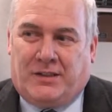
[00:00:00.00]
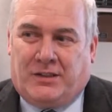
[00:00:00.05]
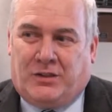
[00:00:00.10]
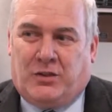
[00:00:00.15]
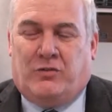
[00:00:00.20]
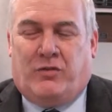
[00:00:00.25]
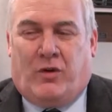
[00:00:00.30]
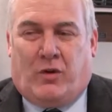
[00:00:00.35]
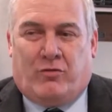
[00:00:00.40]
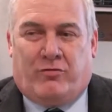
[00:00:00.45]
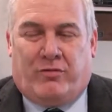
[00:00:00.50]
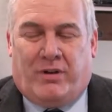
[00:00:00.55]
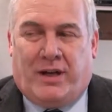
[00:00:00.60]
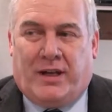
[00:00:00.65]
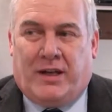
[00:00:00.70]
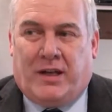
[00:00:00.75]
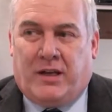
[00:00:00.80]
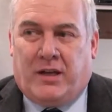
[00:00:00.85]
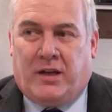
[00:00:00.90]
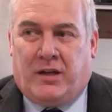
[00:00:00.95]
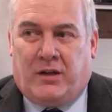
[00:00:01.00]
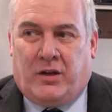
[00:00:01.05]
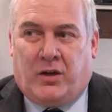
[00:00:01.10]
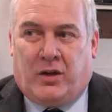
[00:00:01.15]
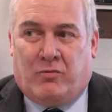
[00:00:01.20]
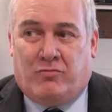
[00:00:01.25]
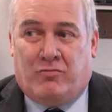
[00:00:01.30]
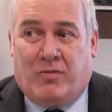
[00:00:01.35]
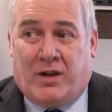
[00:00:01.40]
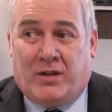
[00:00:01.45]
twofold really. You
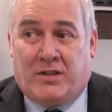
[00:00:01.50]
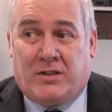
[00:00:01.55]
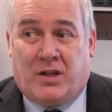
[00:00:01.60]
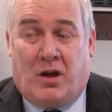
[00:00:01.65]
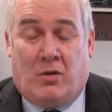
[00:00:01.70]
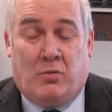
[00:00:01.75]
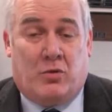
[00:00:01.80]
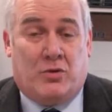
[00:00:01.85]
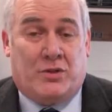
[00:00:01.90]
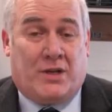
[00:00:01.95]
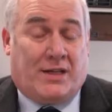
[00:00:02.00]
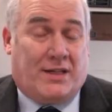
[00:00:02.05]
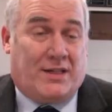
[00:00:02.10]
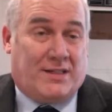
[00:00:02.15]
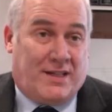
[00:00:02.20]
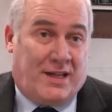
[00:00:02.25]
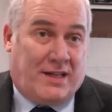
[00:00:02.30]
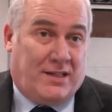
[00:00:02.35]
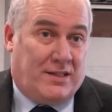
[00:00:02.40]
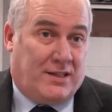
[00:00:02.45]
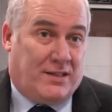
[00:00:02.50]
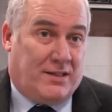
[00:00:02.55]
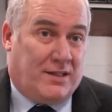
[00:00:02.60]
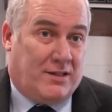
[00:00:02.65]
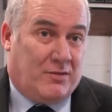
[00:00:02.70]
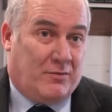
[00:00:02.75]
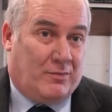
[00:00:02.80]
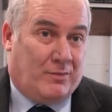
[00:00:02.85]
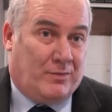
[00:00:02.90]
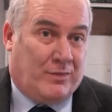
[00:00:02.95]
can run samples unattended,
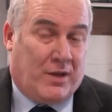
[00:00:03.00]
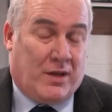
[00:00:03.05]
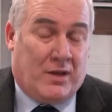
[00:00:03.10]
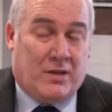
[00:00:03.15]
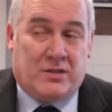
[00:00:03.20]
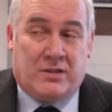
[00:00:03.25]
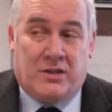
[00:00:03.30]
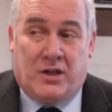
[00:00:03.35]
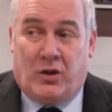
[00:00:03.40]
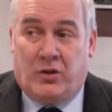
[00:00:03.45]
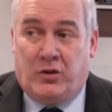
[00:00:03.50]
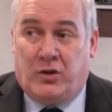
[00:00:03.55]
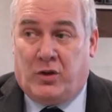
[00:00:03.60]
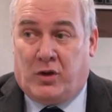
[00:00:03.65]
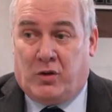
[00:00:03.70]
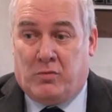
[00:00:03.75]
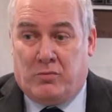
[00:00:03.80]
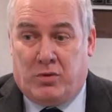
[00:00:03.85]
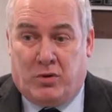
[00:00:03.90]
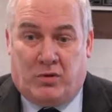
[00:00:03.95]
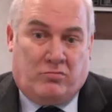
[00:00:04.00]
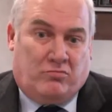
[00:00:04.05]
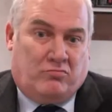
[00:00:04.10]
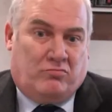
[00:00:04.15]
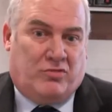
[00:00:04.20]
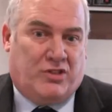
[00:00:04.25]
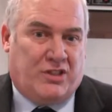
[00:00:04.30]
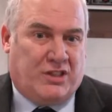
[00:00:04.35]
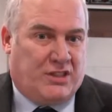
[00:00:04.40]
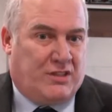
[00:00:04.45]
so you can put
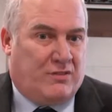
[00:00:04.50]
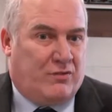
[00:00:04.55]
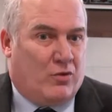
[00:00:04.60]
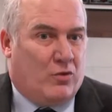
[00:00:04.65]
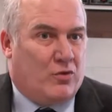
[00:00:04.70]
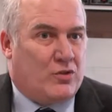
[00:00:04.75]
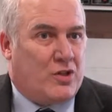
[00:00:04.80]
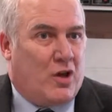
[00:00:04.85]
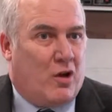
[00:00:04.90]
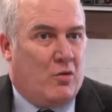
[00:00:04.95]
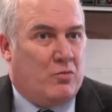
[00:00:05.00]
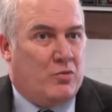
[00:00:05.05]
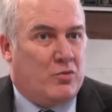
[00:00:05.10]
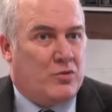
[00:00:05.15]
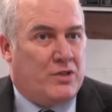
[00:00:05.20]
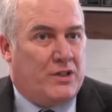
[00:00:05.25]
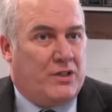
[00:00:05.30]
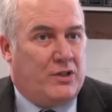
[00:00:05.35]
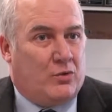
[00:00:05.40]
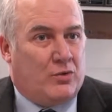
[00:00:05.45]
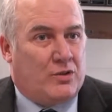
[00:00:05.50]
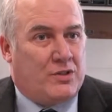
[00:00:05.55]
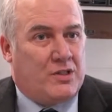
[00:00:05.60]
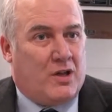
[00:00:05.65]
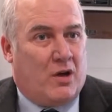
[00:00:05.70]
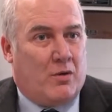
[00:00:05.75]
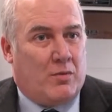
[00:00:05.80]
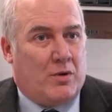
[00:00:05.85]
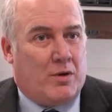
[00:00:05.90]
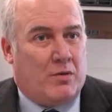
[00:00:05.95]
64 samples in the auto
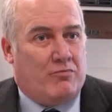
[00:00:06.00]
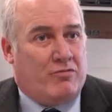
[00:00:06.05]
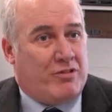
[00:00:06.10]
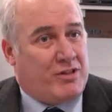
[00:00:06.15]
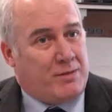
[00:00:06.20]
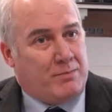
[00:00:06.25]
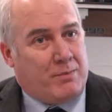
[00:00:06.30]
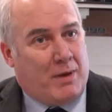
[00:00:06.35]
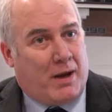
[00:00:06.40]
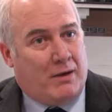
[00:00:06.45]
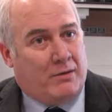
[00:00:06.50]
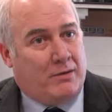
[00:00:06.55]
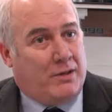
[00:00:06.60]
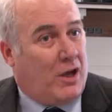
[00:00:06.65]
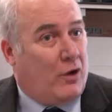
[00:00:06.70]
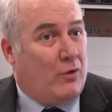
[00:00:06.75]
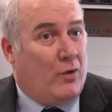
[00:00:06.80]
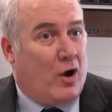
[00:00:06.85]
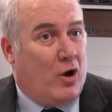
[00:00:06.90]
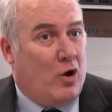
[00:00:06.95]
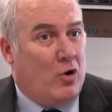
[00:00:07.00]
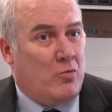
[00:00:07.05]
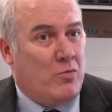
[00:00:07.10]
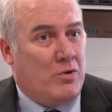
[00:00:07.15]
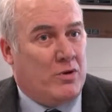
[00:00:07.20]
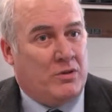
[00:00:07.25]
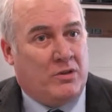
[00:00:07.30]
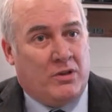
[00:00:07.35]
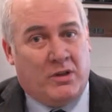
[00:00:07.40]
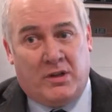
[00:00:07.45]
sampler, press a button, go home
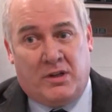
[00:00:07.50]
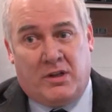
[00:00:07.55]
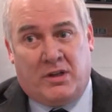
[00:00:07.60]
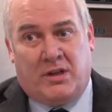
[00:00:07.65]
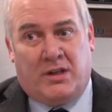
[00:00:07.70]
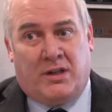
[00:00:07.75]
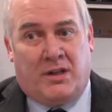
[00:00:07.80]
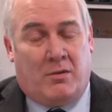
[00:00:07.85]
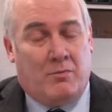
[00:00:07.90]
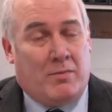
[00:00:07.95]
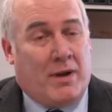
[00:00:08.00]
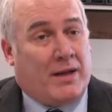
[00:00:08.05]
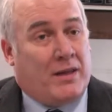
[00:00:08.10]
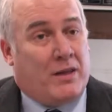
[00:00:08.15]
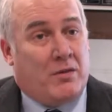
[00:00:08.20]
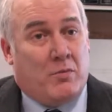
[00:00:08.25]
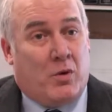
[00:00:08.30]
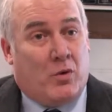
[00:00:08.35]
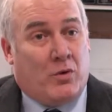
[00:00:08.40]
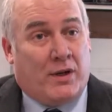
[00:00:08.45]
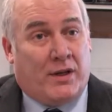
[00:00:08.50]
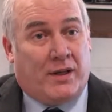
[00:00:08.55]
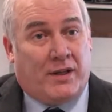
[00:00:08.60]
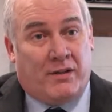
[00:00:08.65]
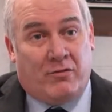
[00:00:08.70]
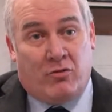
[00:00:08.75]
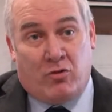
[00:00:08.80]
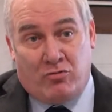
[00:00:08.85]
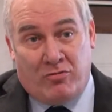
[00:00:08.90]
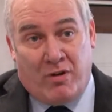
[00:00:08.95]
and come back in the morning and
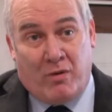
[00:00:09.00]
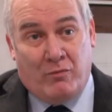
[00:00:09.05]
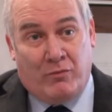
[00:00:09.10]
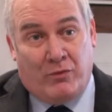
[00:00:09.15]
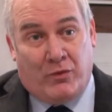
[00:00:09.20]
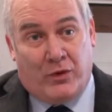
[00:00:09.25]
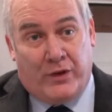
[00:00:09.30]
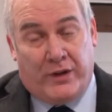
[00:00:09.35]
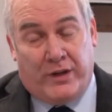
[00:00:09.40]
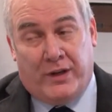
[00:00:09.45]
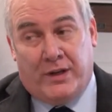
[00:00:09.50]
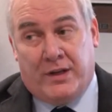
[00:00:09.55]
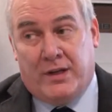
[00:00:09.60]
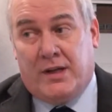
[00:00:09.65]
they're all run for you.